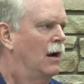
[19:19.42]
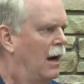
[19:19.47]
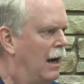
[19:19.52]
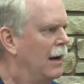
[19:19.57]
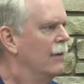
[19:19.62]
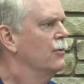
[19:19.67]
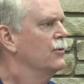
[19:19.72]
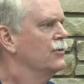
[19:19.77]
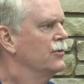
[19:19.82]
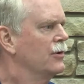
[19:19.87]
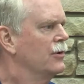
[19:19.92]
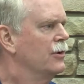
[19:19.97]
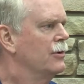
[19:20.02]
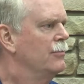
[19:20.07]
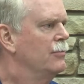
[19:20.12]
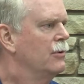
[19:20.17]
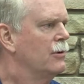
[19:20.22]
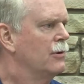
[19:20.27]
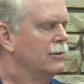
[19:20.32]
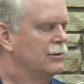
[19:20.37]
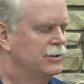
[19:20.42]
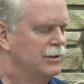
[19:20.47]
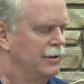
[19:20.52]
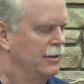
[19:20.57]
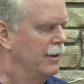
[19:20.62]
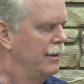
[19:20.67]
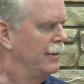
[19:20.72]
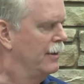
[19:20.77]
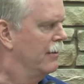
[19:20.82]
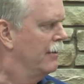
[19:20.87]
I was a good person.
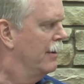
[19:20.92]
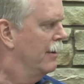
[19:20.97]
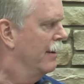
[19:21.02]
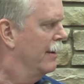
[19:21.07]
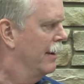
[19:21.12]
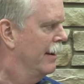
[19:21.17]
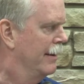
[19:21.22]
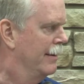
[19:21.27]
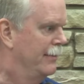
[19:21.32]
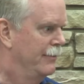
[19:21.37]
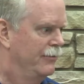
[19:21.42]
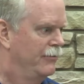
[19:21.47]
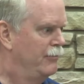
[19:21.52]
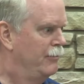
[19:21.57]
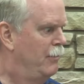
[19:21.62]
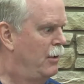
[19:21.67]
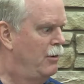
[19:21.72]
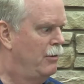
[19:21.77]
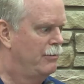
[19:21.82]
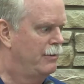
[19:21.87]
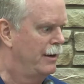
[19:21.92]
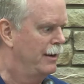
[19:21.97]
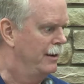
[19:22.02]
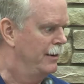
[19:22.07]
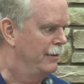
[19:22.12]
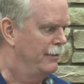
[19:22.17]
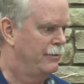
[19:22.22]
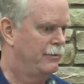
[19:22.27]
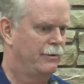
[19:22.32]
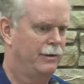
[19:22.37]
You know, I didn't smoke, I
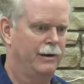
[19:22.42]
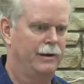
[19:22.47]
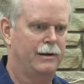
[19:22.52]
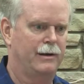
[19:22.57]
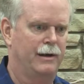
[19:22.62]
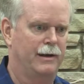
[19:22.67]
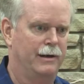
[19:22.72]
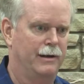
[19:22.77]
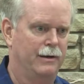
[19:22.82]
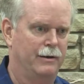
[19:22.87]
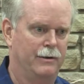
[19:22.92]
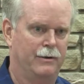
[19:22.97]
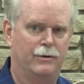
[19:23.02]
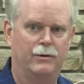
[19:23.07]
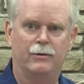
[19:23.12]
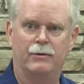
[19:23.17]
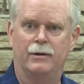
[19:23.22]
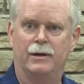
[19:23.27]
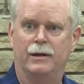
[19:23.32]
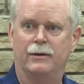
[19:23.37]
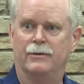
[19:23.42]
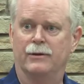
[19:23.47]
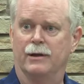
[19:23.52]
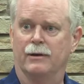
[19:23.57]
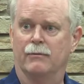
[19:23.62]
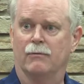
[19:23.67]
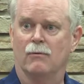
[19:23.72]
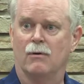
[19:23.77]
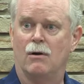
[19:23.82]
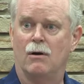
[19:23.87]
didn't drink, I didn't do
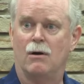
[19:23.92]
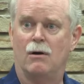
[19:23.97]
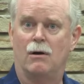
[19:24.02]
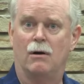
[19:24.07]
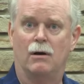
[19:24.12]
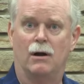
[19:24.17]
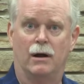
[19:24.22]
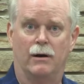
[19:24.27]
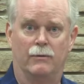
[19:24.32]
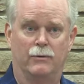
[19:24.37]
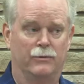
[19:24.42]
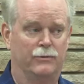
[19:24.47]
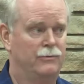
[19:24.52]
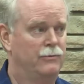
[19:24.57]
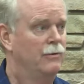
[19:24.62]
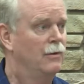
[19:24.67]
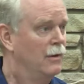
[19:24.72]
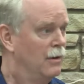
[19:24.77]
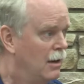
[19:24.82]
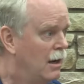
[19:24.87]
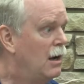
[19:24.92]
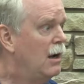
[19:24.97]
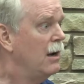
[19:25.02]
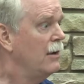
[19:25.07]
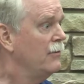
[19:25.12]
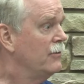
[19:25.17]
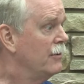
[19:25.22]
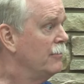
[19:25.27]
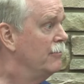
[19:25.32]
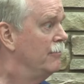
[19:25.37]
anything wrong. I was
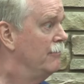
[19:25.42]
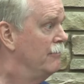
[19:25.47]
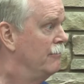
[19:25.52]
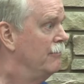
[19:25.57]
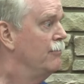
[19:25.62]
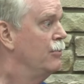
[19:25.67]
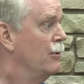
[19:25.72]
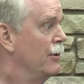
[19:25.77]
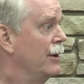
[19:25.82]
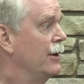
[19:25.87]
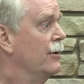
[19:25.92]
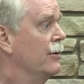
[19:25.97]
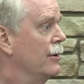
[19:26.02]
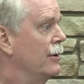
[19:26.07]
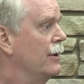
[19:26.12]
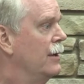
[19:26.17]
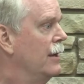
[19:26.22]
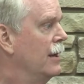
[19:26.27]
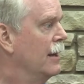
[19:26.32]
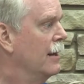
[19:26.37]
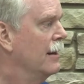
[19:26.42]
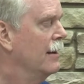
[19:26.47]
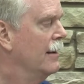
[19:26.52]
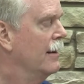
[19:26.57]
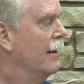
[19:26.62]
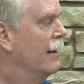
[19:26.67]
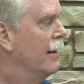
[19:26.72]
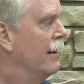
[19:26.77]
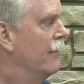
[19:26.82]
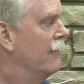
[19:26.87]
a pretty good kid.
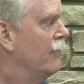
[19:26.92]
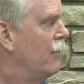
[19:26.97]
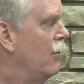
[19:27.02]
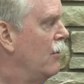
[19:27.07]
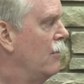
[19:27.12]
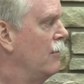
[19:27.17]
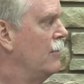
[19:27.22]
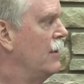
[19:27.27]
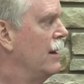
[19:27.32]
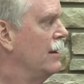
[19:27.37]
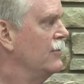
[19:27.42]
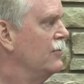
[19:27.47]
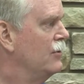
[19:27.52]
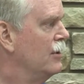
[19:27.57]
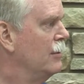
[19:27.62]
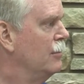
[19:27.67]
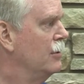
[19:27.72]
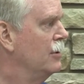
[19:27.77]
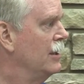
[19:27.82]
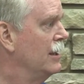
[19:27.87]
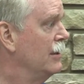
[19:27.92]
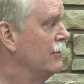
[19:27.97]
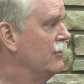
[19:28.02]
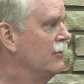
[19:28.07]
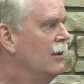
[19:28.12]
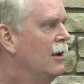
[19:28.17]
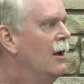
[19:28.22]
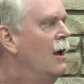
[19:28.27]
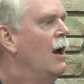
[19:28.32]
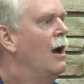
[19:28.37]
And of all my
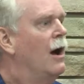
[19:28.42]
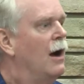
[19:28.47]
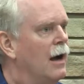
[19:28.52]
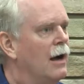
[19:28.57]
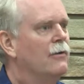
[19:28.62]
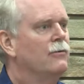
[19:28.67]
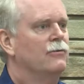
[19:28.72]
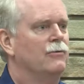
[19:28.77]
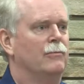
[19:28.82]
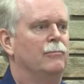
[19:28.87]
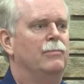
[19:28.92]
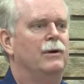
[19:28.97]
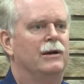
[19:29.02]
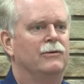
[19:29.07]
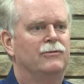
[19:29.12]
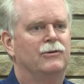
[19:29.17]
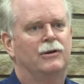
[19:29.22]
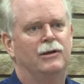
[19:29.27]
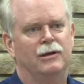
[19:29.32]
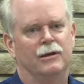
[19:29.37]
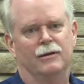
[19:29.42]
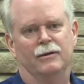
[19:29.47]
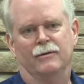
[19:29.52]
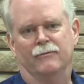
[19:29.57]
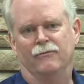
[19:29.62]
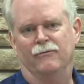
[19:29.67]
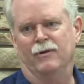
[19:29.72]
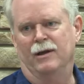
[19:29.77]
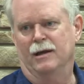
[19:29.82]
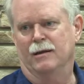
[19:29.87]
siblings, I was the best kid in
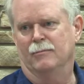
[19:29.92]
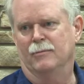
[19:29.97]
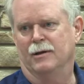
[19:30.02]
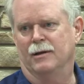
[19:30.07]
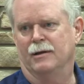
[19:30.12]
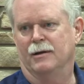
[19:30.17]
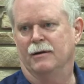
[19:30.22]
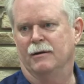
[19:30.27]
the family.